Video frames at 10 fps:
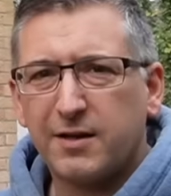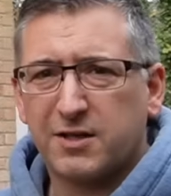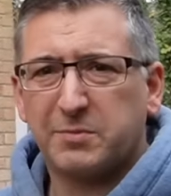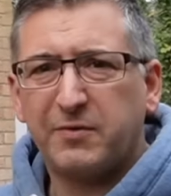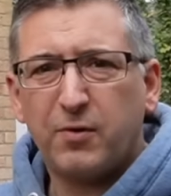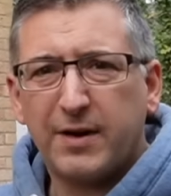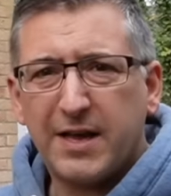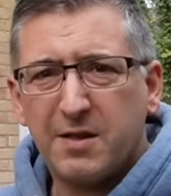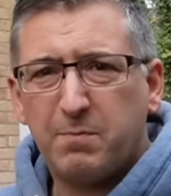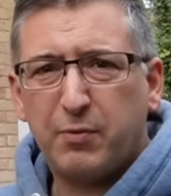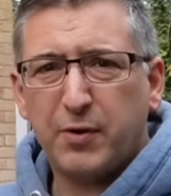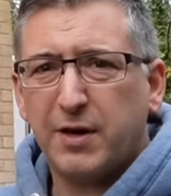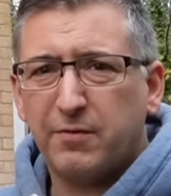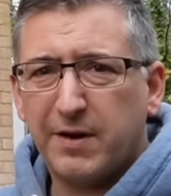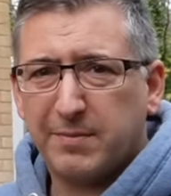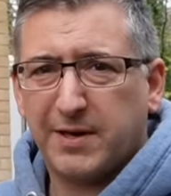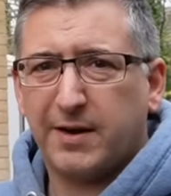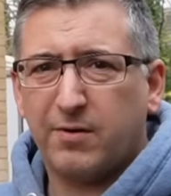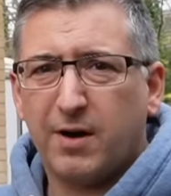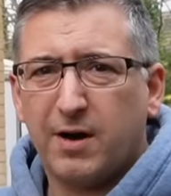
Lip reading: So before I get the boiler ripped out,